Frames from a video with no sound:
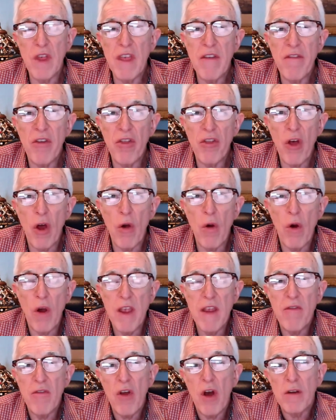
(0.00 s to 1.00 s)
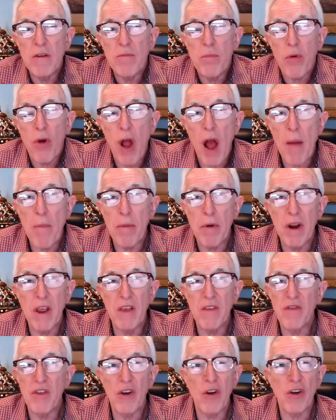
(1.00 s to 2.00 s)
even though even on
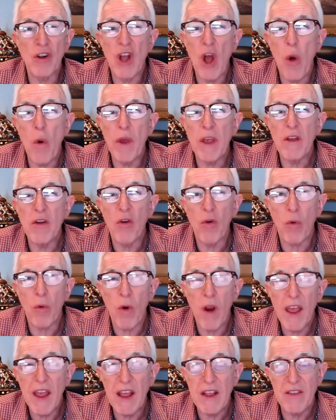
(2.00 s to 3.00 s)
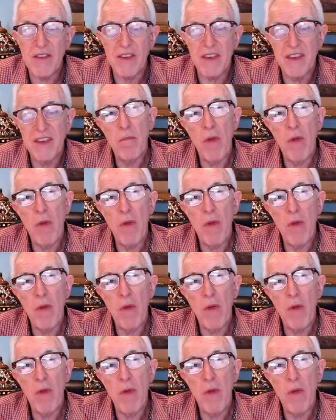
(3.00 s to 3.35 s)
properties that are going great,